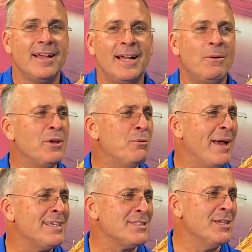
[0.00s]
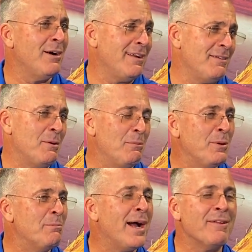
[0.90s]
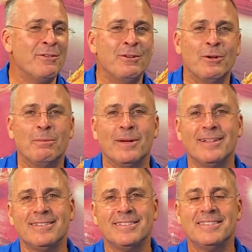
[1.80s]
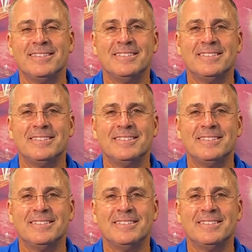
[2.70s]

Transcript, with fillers: I don't want UMass to know, I wouldn't mind if you knew, but, I